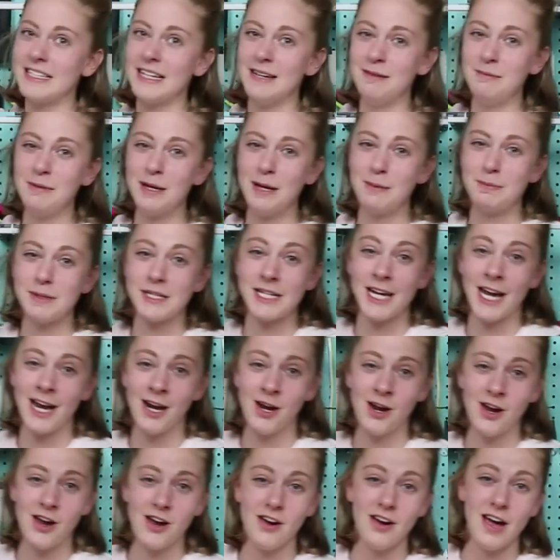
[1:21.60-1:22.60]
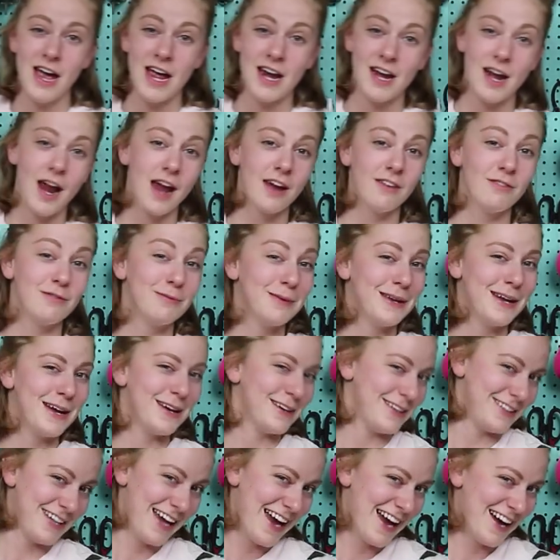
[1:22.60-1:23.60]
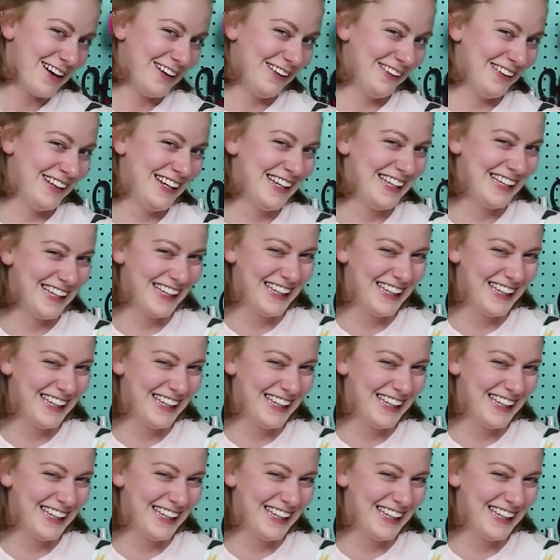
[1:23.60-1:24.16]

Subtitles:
sent me a potato and I've been out of town.